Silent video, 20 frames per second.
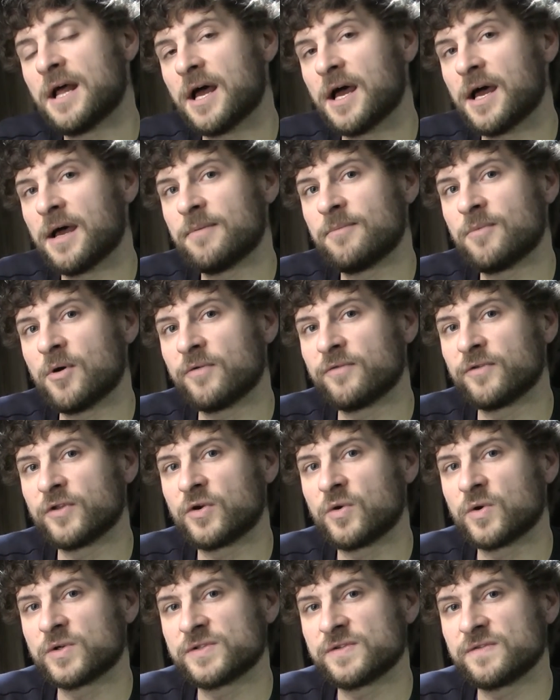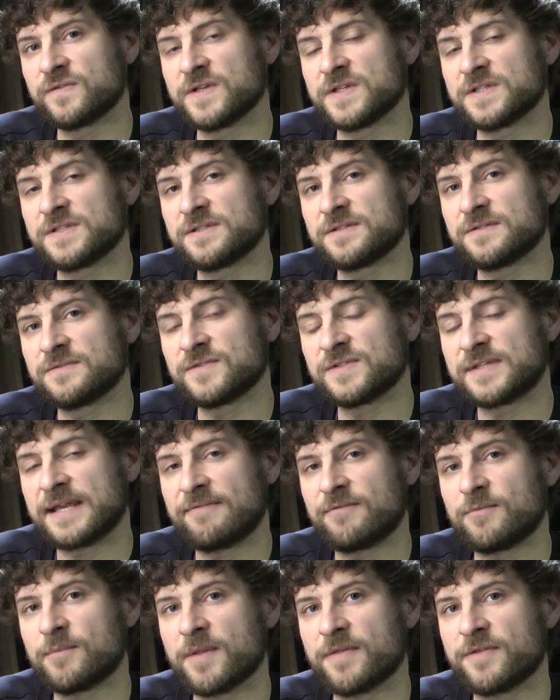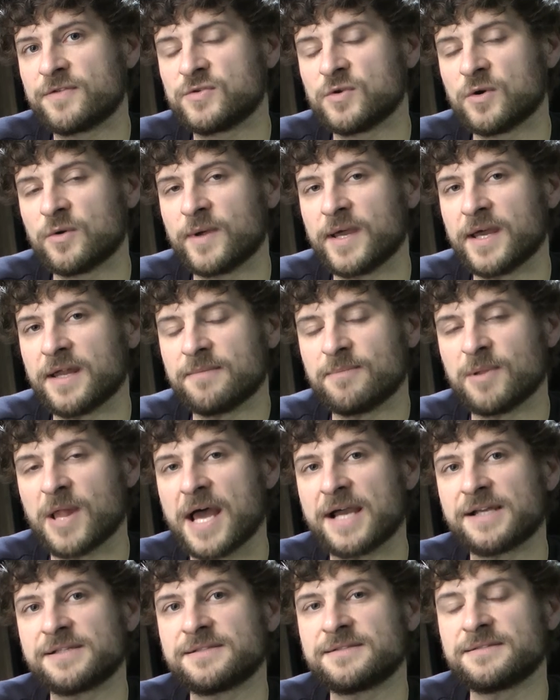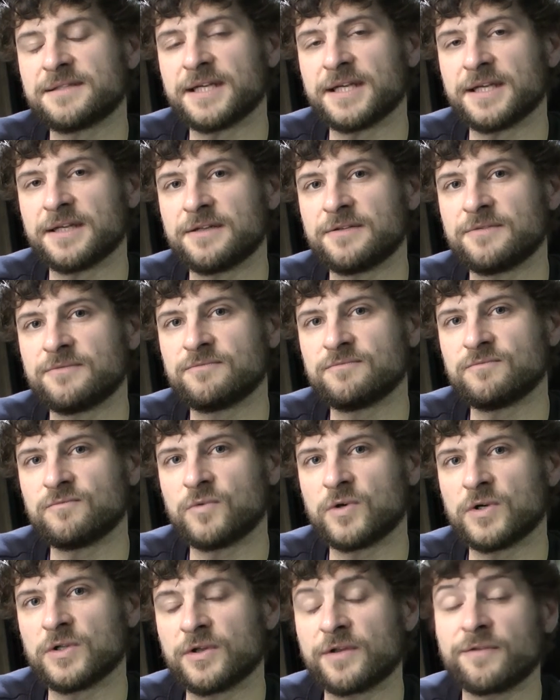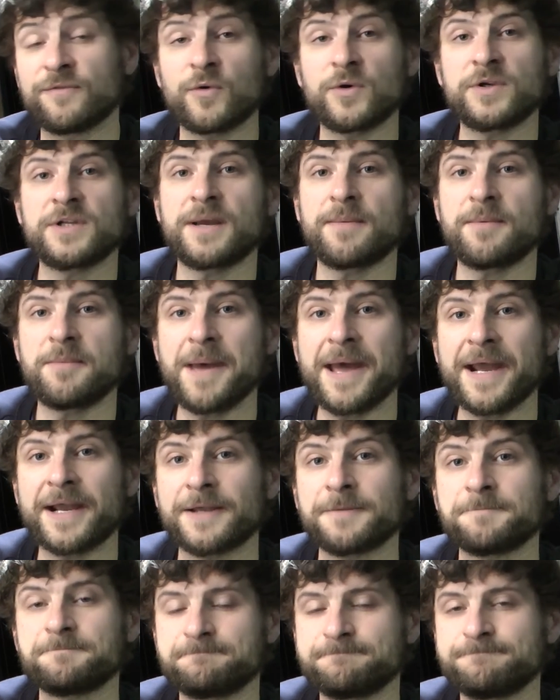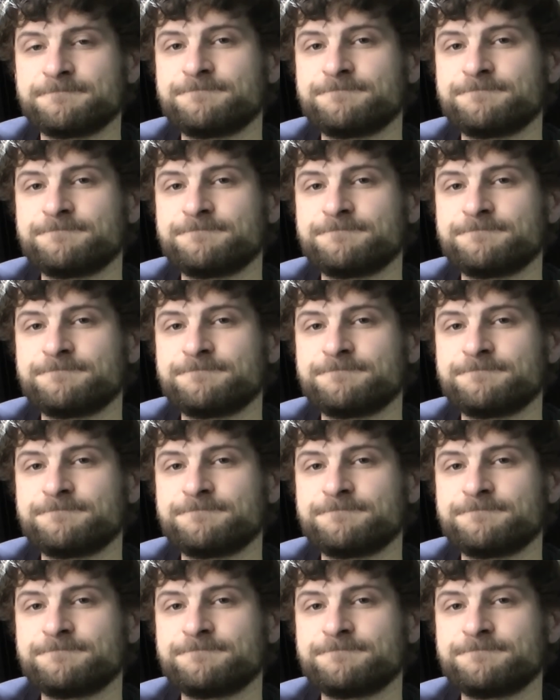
Um, over the course of this seven month tour, we had a blast, and we're looking forward to coming back.